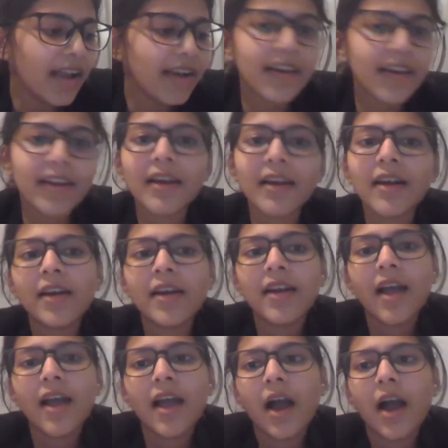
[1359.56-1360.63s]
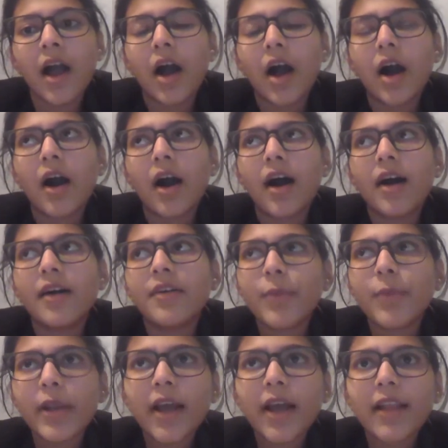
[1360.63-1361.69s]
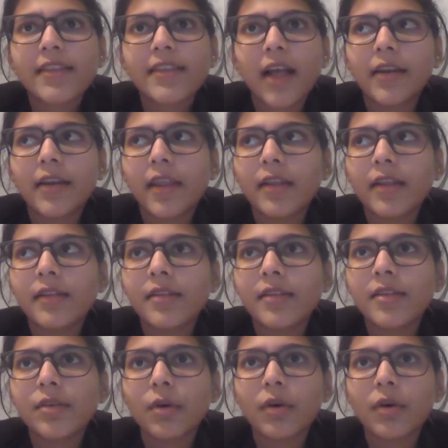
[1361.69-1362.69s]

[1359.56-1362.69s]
And with consulting,